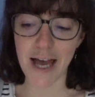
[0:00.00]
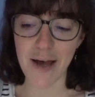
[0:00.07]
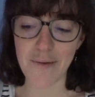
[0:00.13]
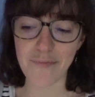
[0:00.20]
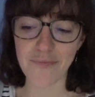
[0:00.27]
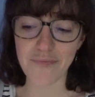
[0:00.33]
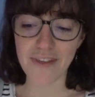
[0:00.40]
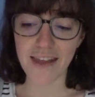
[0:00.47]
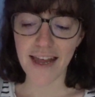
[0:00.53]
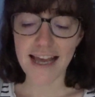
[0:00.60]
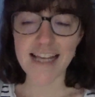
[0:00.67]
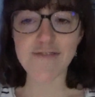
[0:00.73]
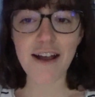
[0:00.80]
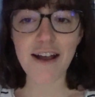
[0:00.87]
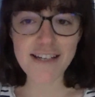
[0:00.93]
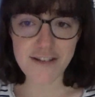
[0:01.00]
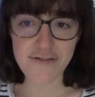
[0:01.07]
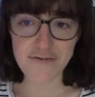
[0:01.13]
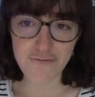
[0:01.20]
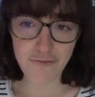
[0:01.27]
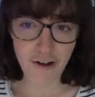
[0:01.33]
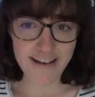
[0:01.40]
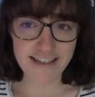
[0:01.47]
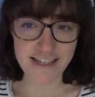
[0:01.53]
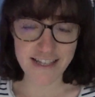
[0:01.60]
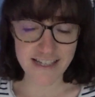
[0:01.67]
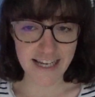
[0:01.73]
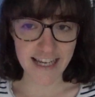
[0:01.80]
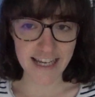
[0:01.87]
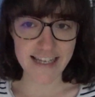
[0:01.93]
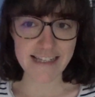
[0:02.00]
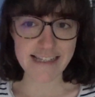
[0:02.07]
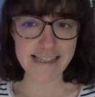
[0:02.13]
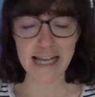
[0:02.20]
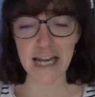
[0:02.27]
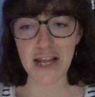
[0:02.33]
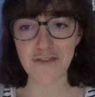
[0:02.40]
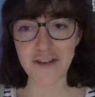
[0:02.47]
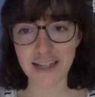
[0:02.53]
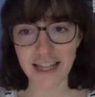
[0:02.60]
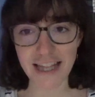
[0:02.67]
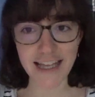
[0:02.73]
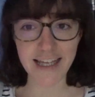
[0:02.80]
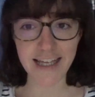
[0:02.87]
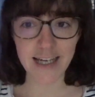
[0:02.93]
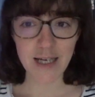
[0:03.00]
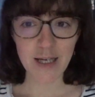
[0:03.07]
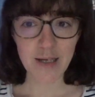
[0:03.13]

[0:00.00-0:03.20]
he's a very different writer to Dickens, and I feel like